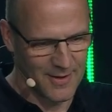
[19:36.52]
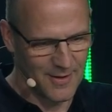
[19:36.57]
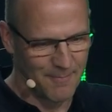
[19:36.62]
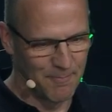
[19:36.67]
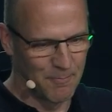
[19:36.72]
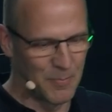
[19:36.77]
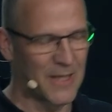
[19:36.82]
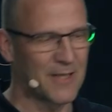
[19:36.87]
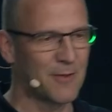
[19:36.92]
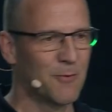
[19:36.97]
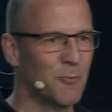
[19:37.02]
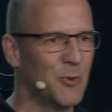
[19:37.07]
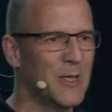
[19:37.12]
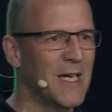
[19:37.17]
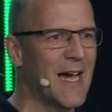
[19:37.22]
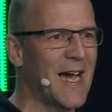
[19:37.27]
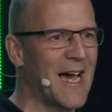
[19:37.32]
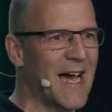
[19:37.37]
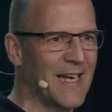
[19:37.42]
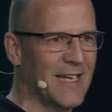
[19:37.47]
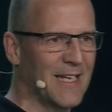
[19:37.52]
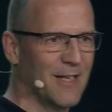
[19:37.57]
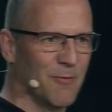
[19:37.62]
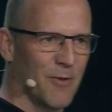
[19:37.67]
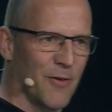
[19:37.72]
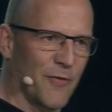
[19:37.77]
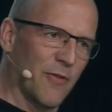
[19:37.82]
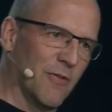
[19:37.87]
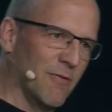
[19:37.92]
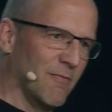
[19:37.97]
but we are adding
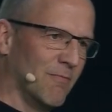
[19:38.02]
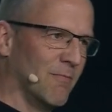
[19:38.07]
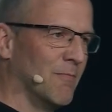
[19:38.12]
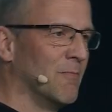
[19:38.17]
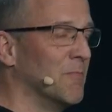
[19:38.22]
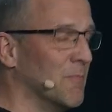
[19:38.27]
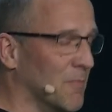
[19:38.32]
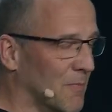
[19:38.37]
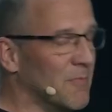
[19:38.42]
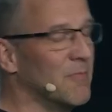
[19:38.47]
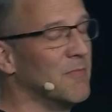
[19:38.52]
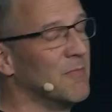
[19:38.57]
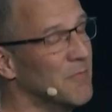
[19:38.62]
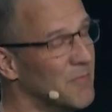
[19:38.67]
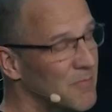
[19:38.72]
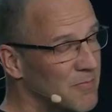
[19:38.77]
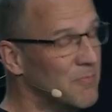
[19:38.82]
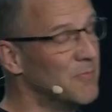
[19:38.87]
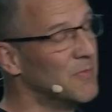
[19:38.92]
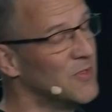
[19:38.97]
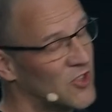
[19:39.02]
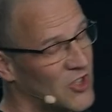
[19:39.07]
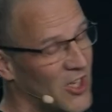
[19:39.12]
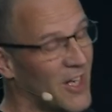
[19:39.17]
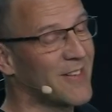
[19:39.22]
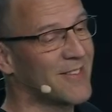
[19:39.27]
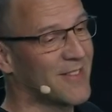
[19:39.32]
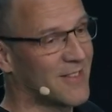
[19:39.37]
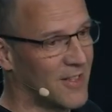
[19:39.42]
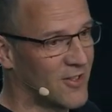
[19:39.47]
with
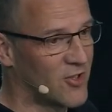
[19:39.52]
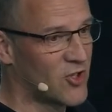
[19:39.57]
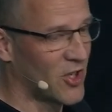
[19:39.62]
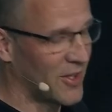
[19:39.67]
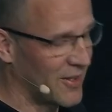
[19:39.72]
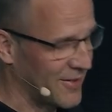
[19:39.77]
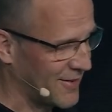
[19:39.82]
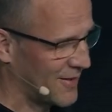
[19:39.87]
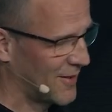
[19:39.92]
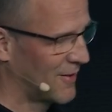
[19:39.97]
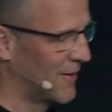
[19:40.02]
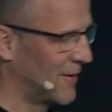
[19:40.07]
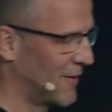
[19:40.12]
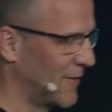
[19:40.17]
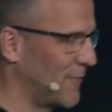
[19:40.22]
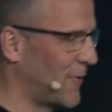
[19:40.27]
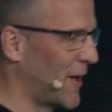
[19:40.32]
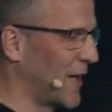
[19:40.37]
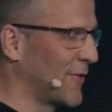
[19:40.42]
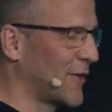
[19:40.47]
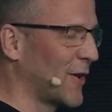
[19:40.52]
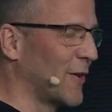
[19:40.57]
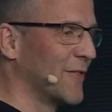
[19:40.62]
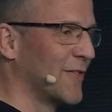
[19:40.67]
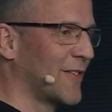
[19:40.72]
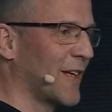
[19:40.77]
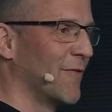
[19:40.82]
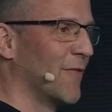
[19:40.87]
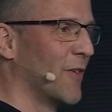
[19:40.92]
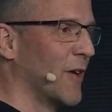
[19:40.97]
just
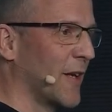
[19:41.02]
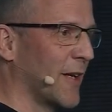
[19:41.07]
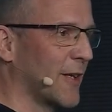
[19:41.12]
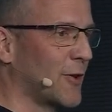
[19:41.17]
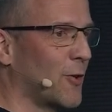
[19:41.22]
5,700